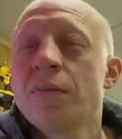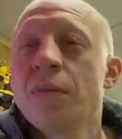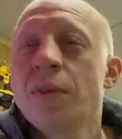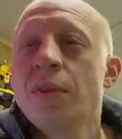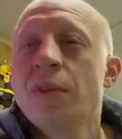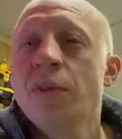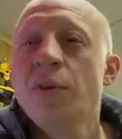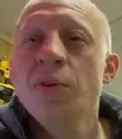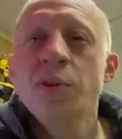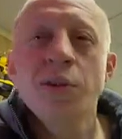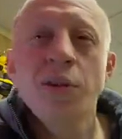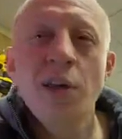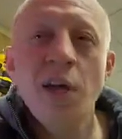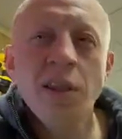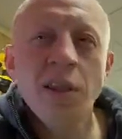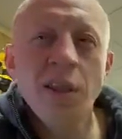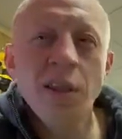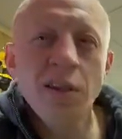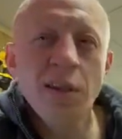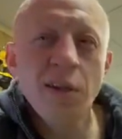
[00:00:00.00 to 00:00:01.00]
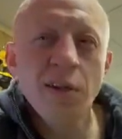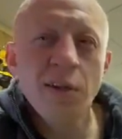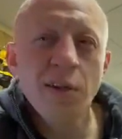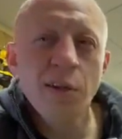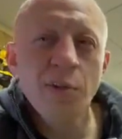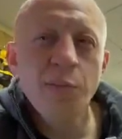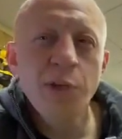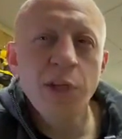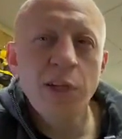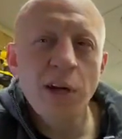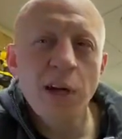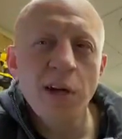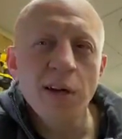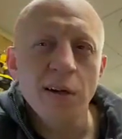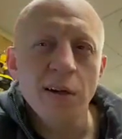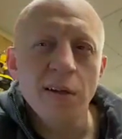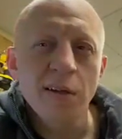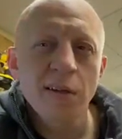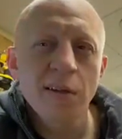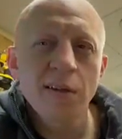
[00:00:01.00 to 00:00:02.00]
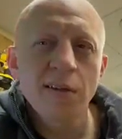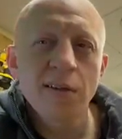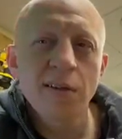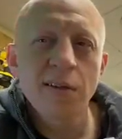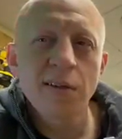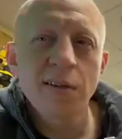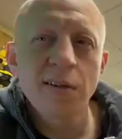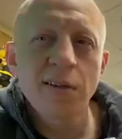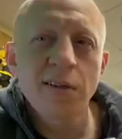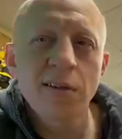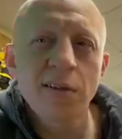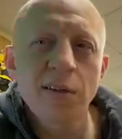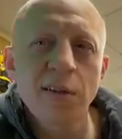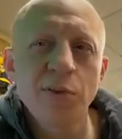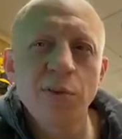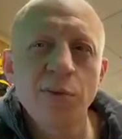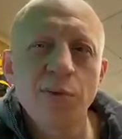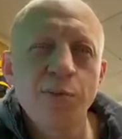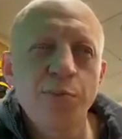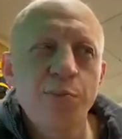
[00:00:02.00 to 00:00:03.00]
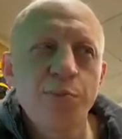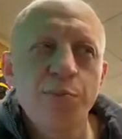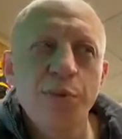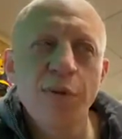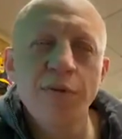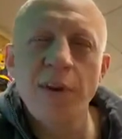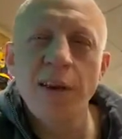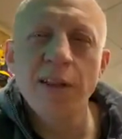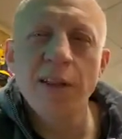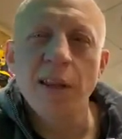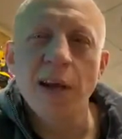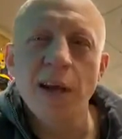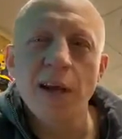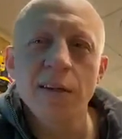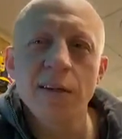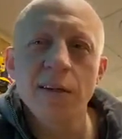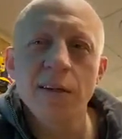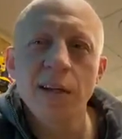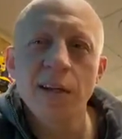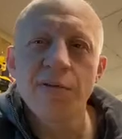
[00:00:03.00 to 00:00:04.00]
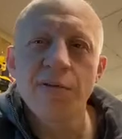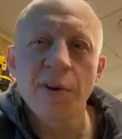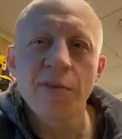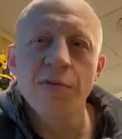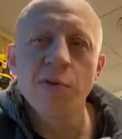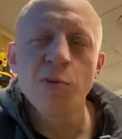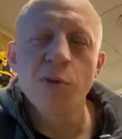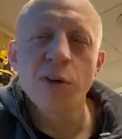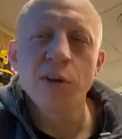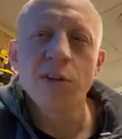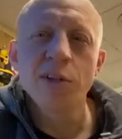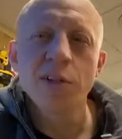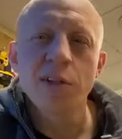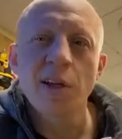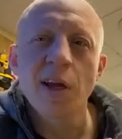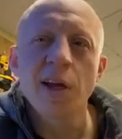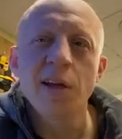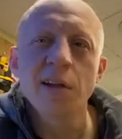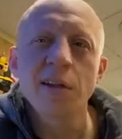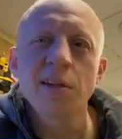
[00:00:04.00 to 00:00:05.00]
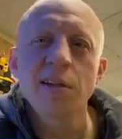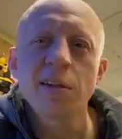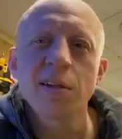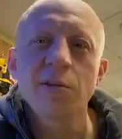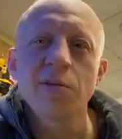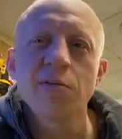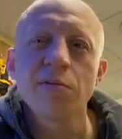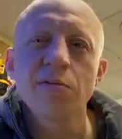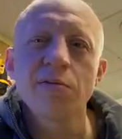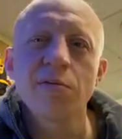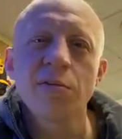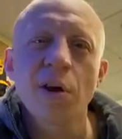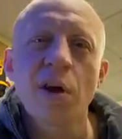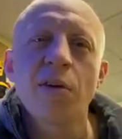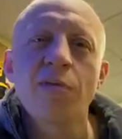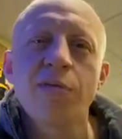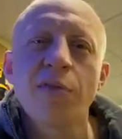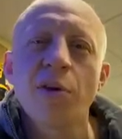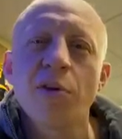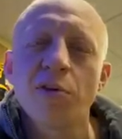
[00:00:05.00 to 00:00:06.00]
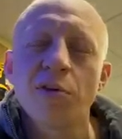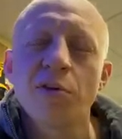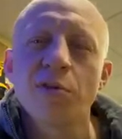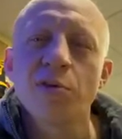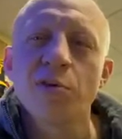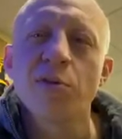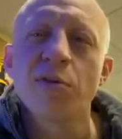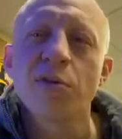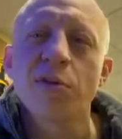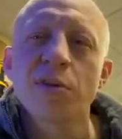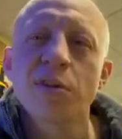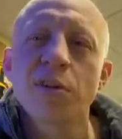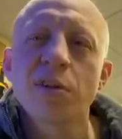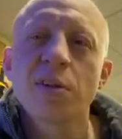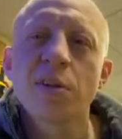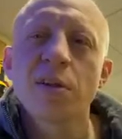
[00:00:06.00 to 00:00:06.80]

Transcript: There's nothing that could be done to prevent that if everyone decided to not follow the rules.